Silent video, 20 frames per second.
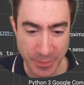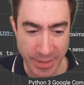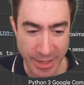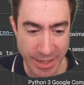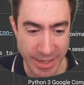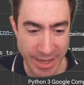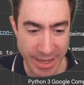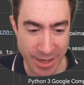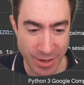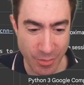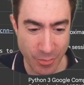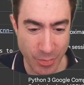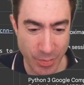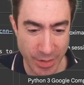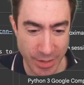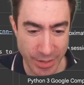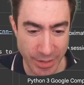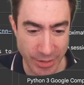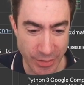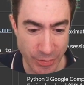
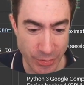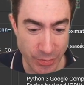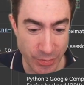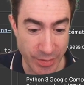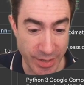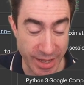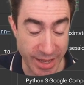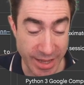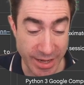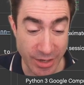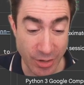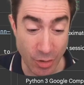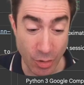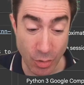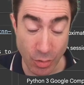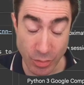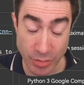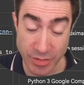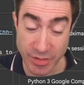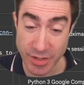Now, you can
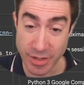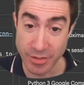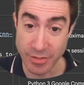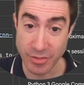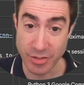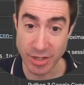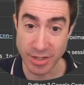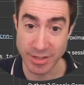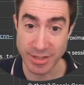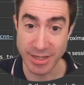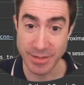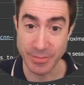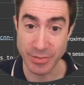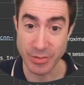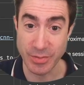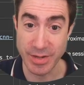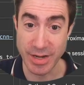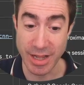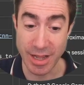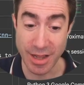also translate
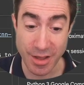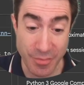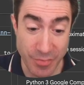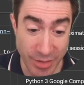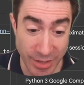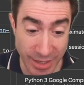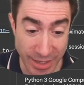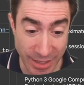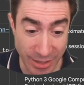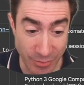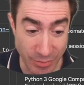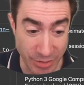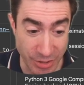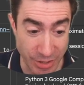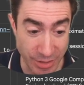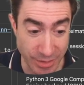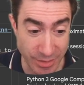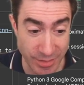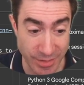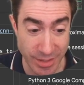between other
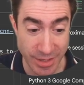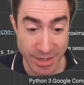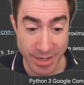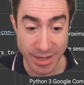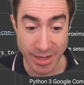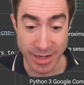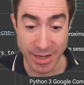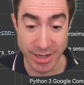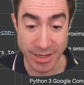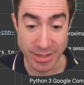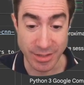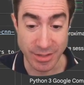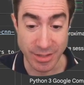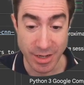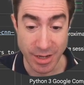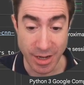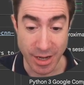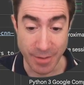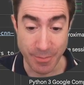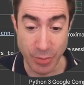languages. And
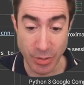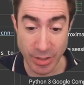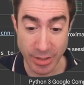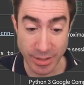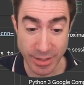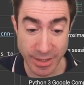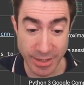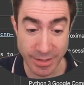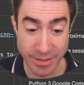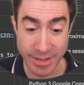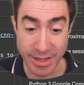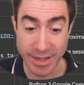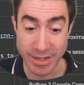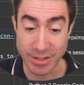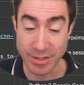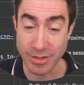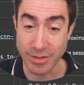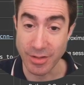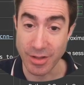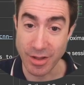I put a link there
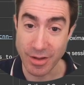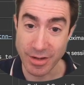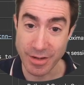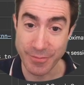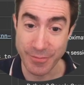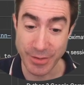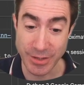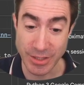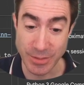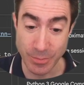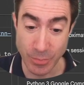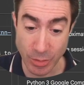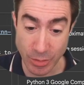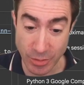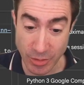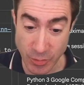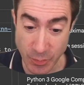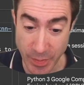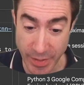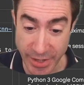to the Hugging Face
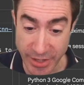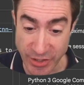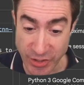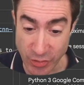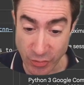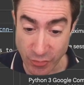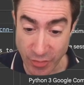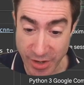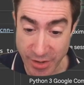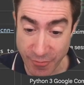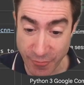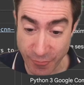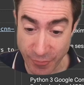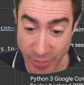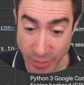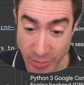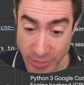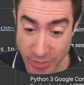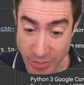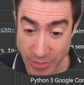models page already
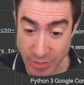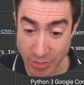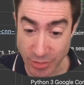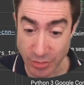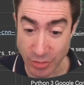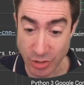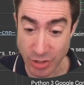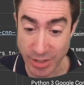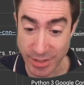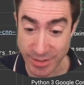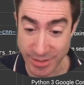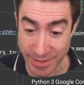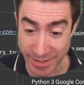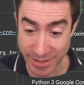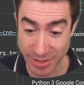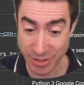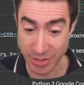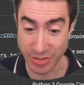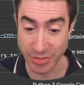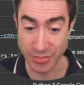filtered on
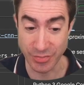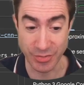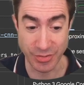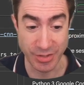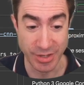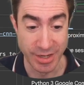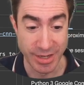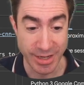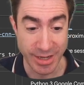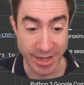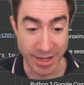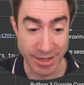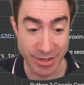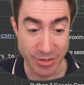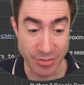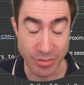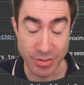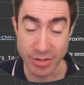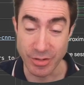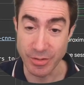translations. And
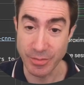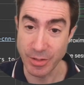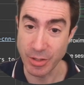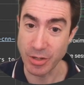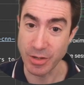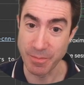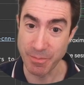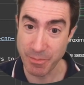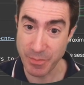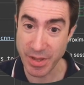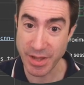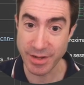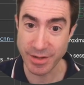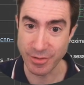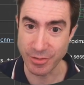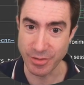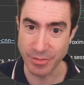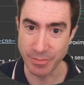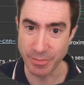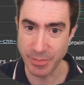you can
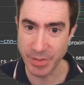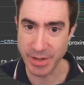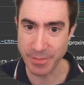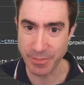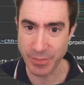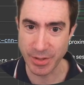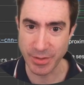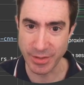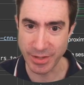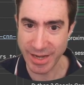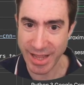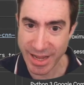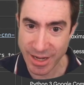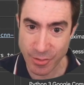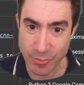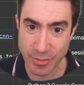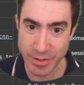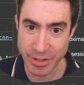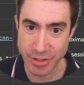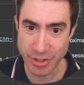pick by
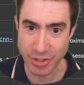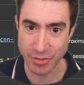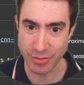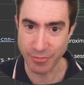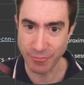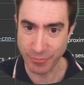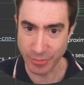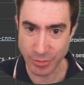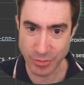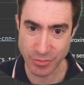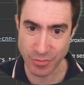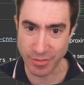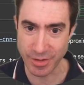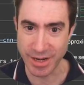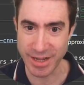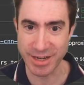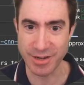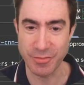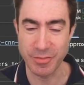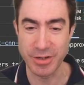language, you can filter on
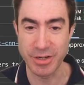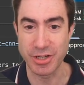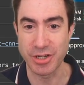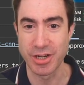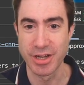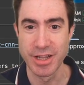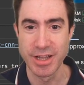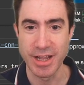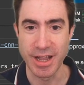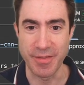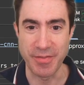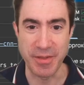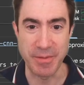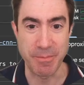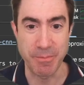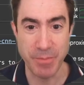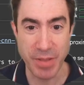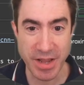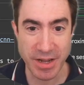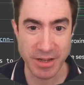language, and
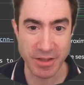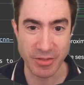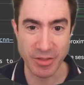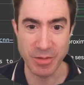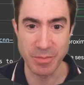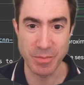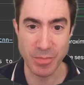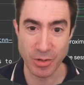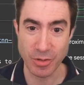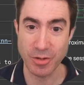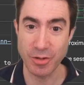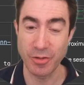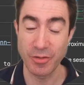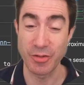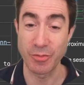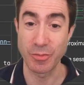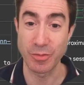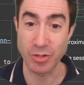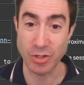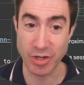then pick the model that
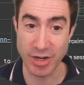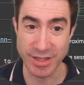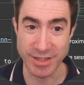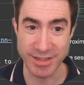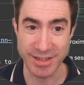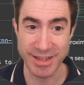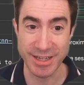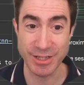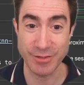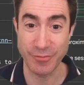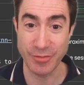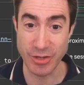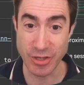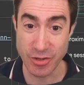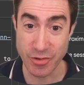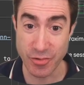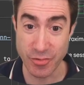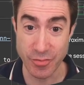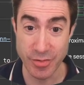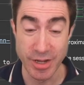will translate for
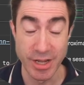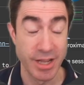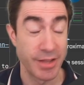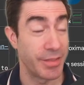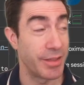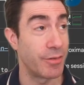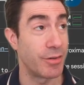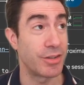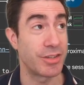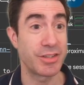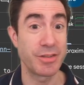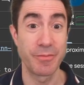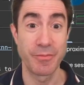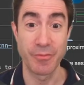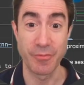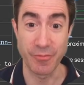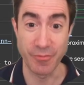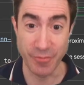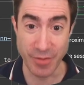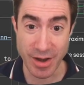you. There are some
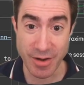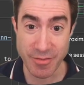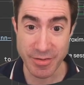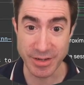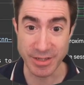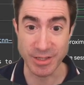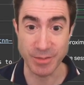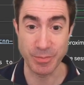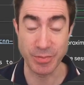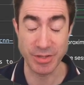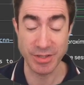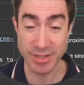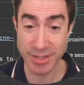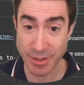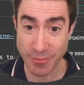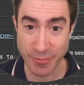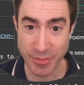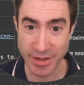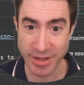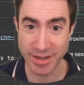very
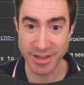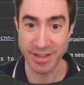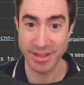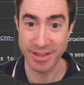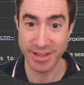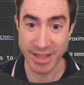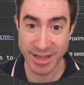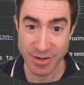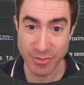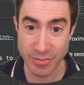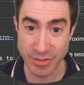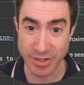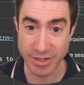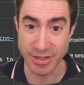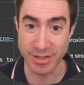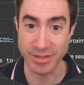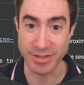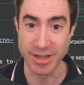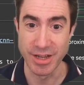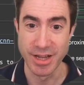specific
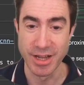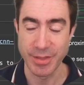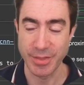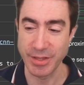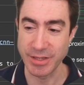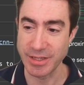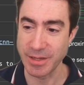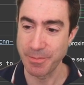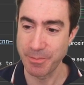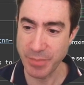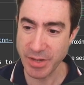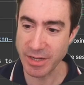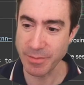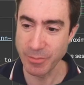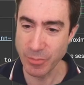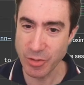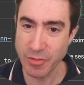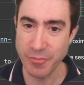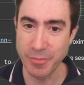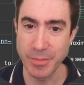languages. There's a big
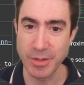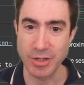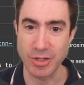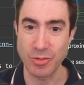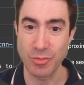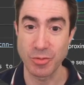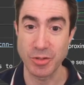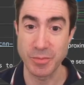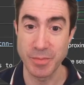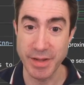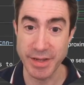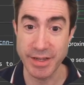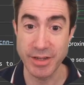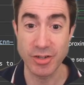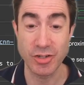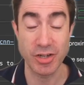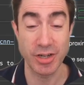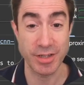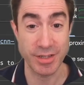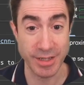movement towards making
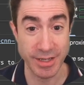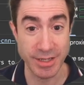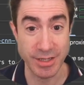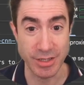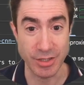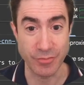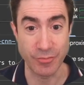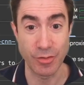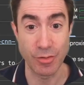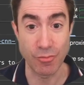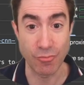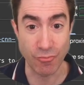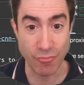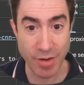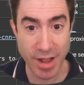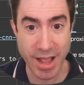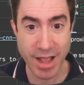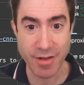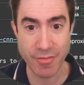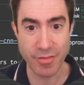translators for
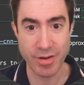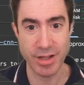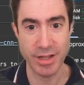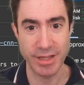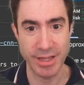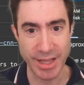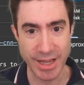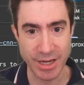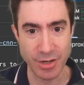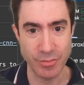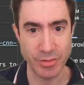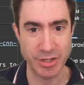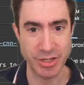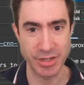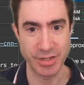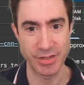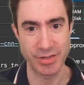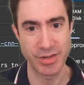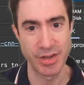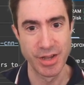rarer
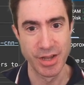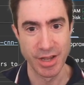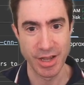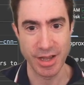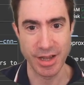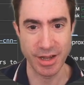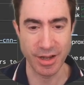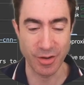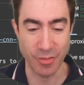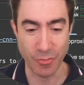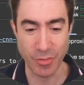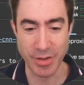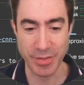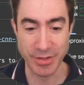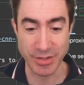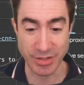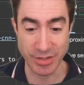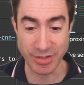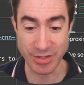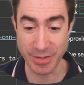languages, where
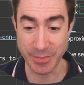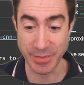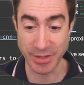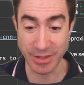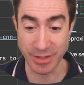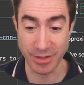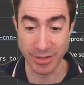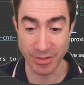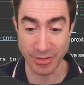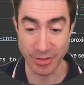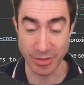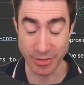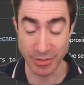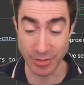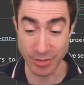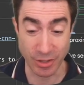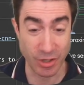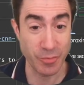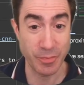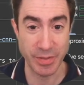this is something
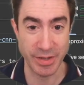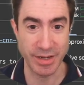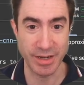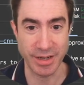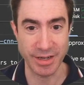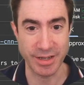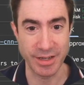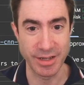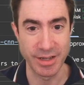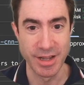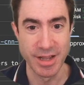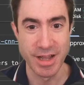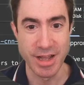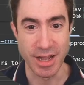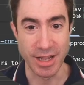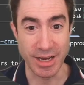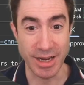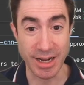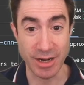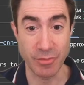that could be like a
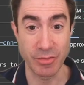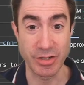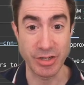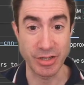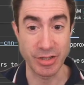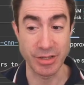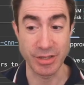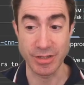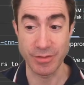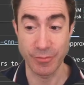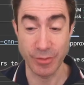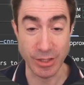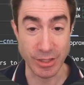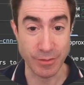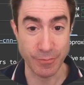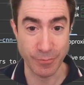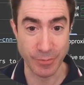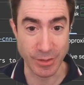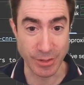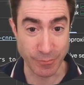language
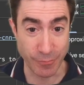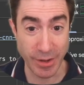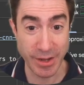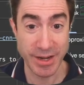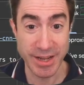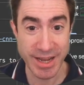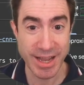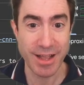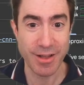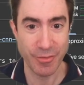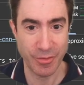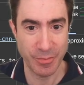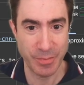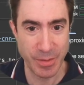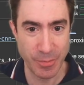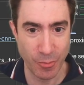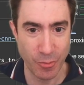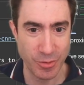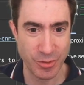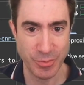that's fading out, that
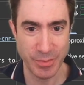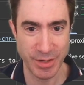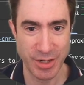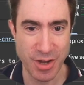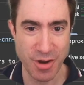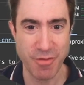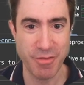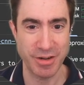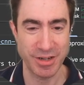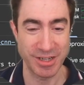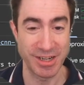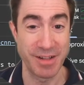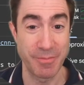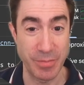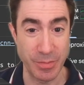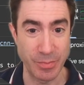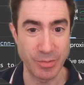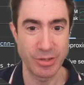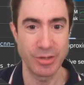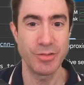people want to encourage and have
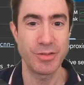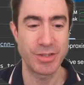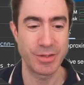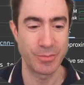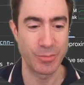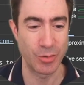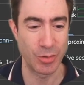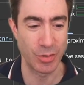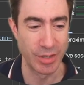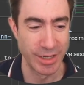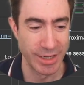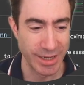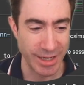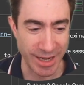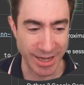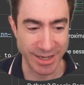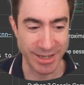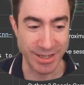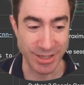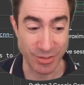people use it more.
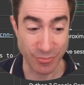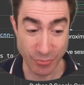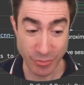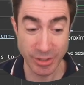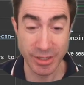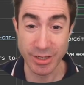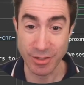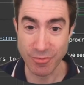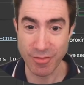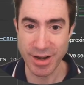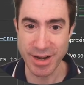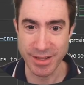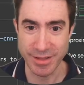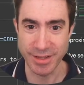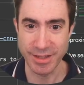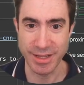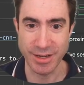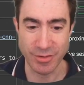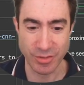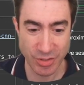And it's really great
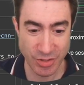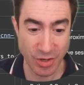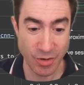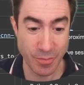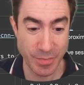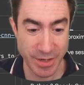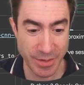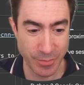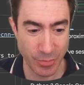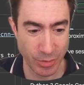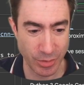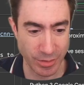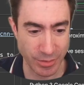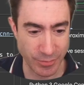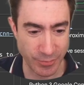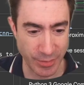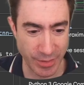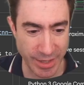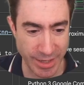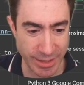that there are so many models
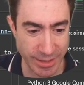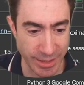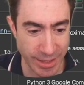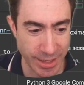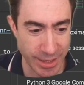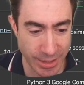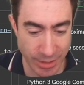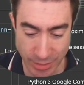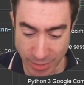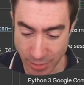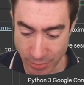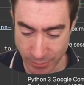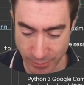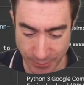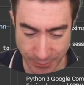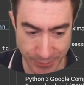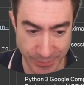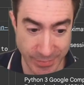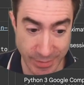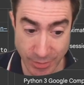for that. So
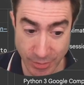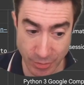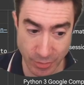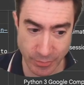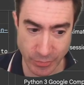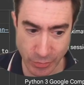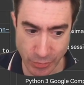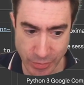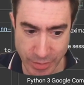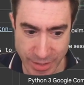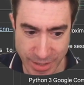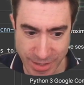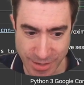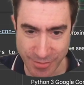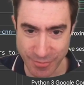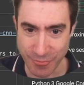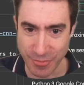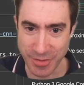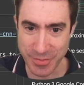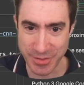stop talking
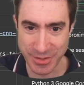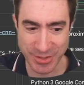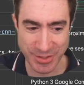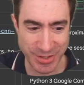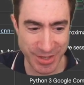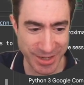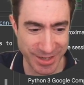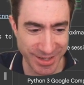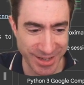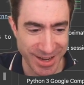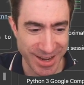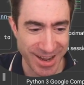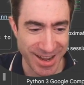and run this thing.